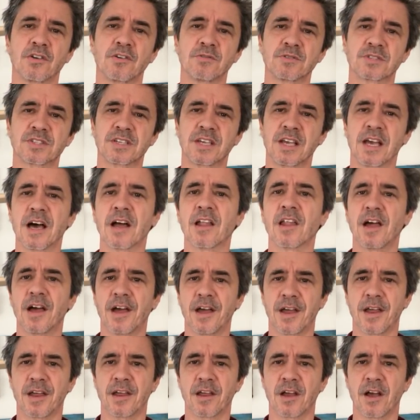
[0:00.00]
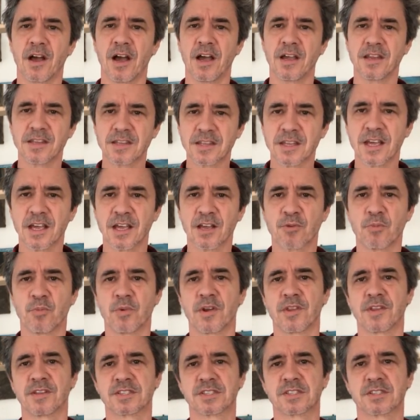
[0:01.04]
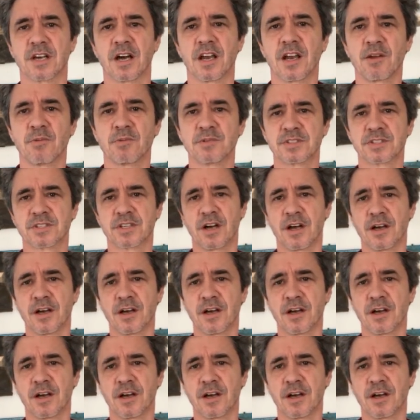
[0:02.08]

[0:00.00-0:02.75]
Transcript: UCLA, I think, where the study was